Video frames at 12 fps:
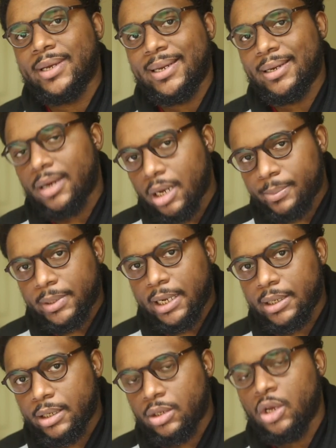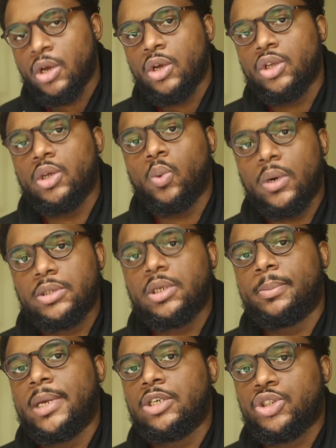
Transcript: getting updated, you want to make